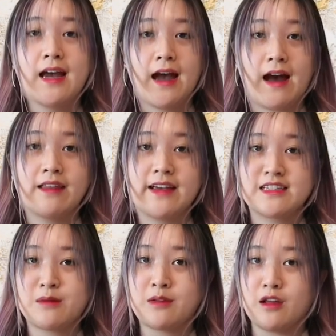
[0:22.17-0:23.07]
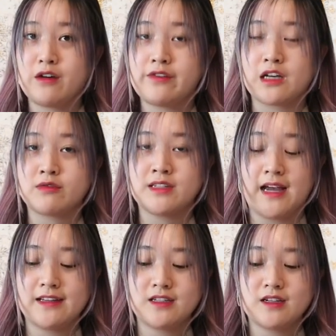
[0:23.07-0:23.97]
I'll link it down below if you guys want to
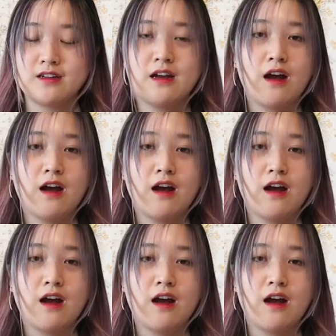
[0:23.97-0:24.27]
enter.